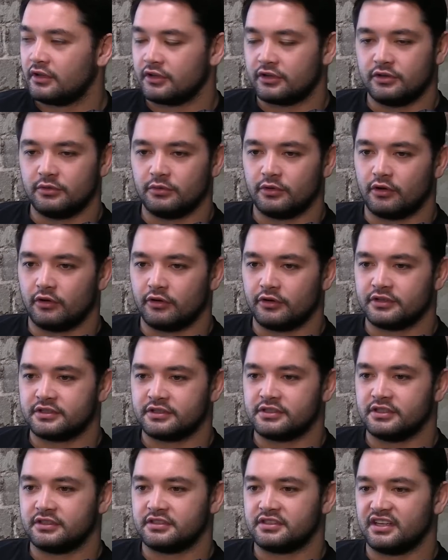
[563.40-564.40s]
You would
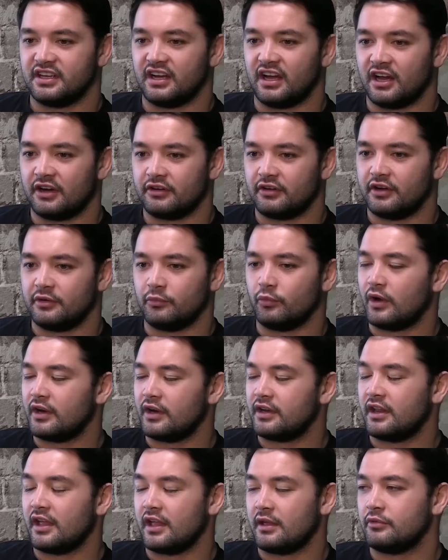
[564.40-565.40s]
honestly see 100 in one
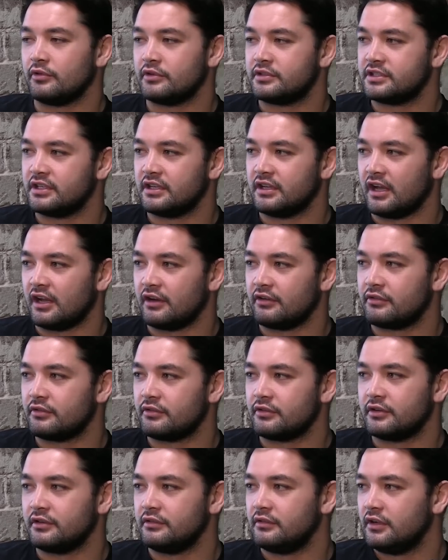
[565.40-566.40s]
game. You'd see
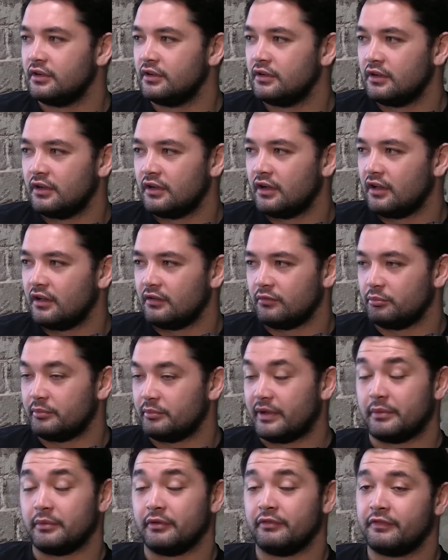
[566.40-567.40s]
100,
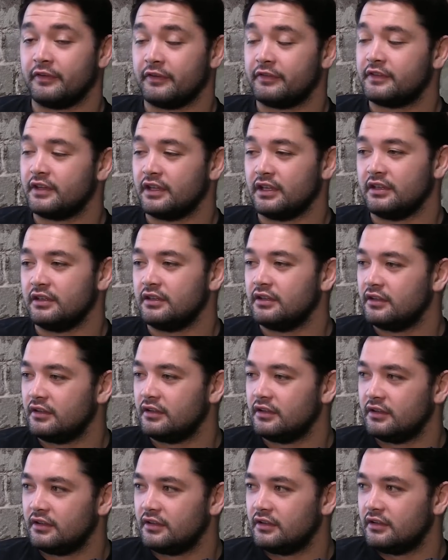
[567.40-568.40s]
maybe 50
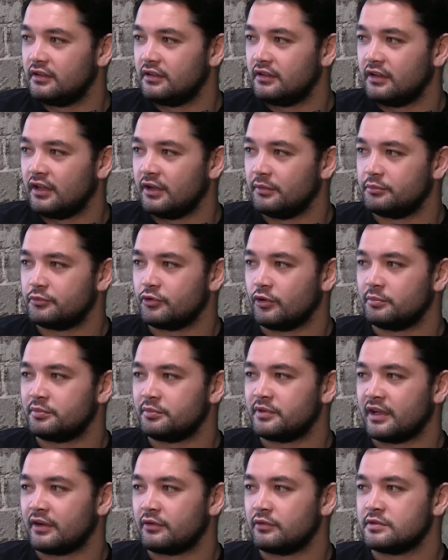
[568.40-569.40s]
hip drop
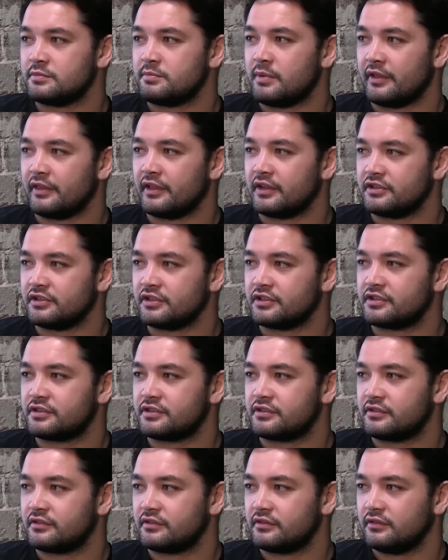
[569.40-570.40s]
tackles, but they're
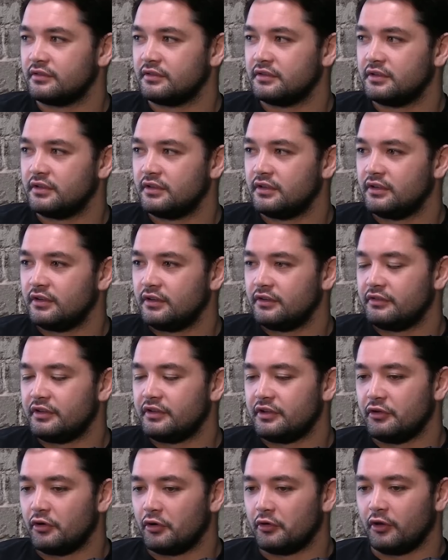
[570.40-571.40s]

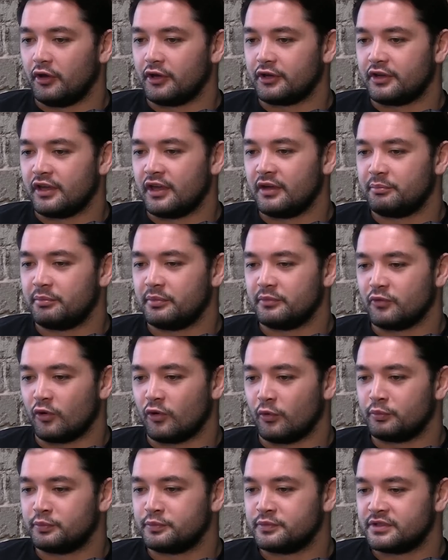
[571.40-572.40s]
not hip
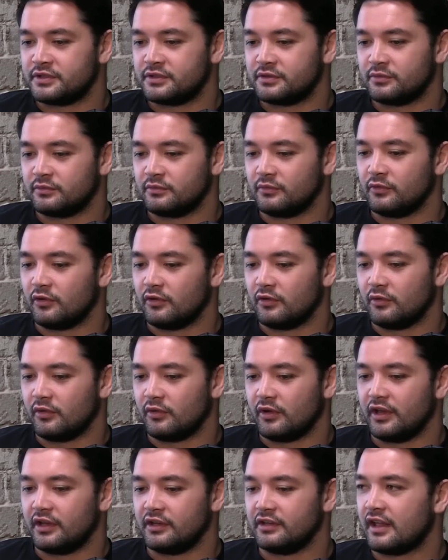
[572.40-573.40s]
drops
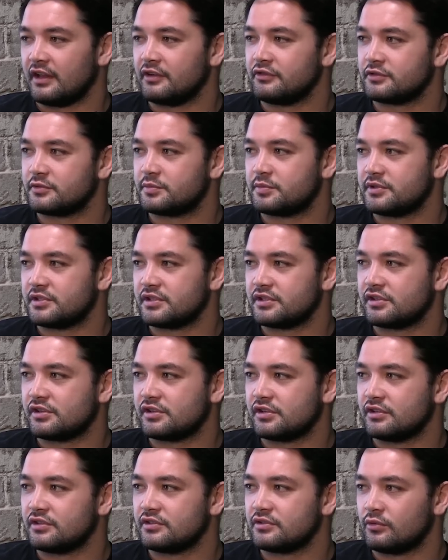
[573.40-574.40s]
in dangerous
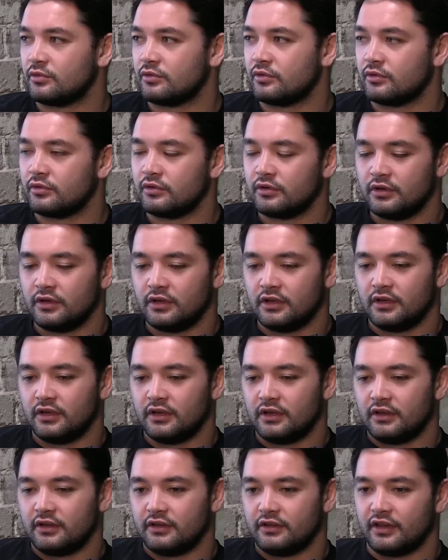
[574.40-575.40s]
positions, or
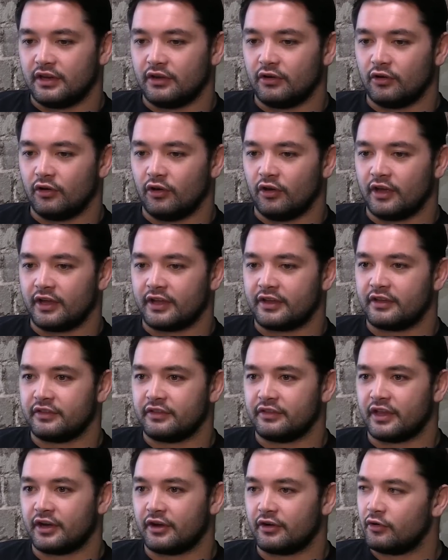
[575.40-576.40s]
they're not
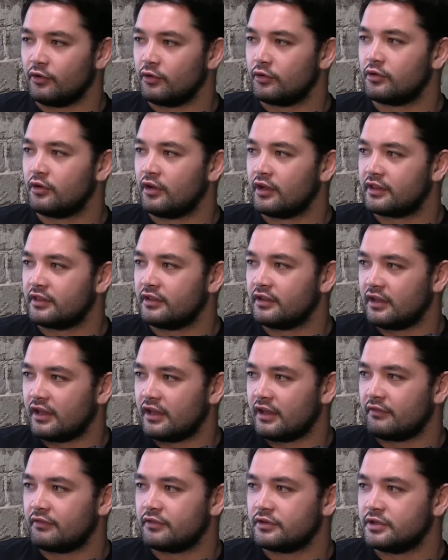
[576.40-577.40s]
they don't look like the
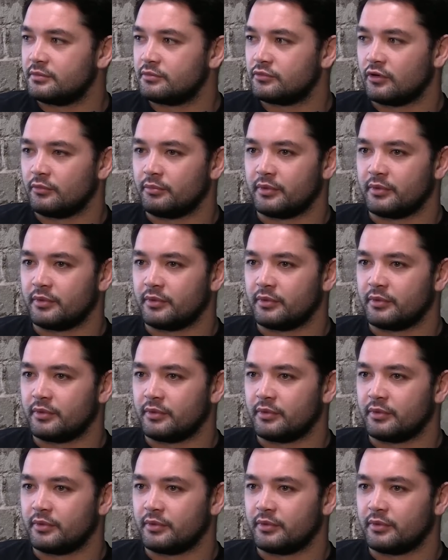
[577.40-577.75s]
average hip drop.